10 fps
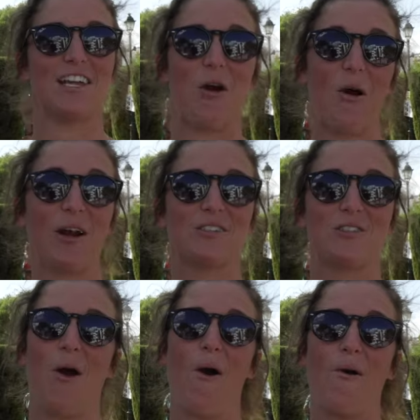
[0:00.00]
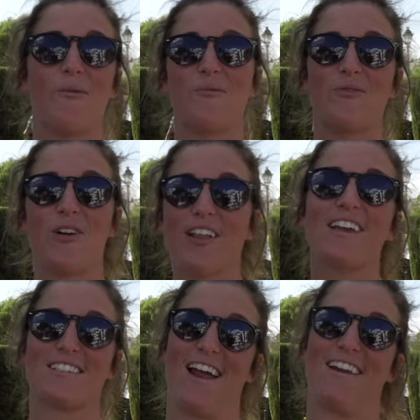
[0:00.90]
D'Or, so I'm really
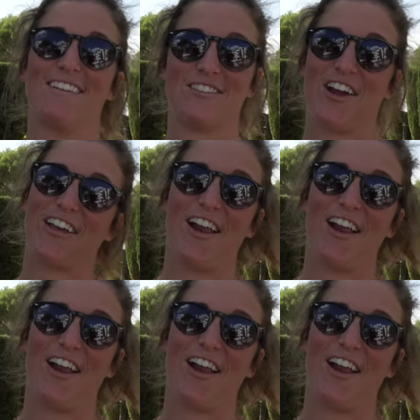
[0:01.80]
excited to check